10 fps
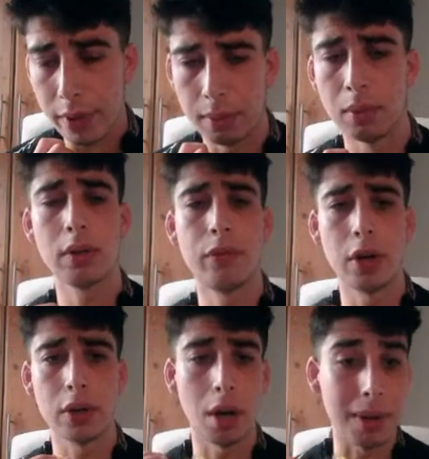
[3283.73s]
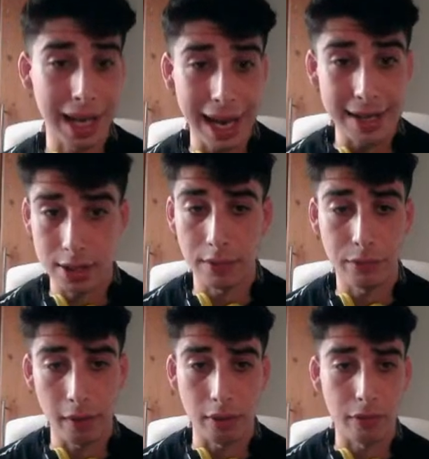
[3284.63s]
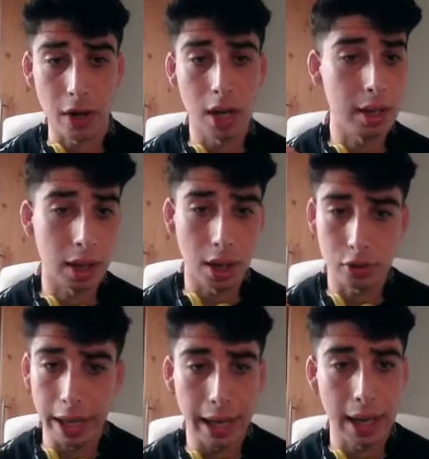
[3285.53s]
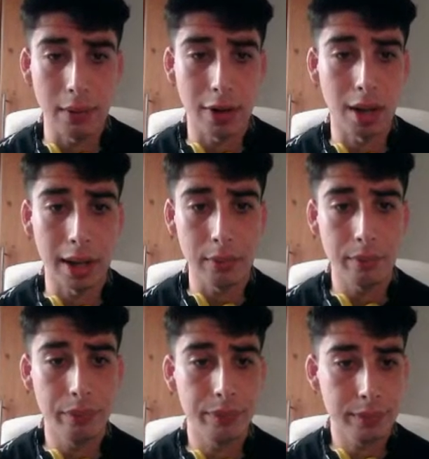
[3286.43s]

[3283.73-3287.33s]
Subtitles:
I'm looking forward to it. I'm glad it's on Five of the Fallen and they're not dragging out all out.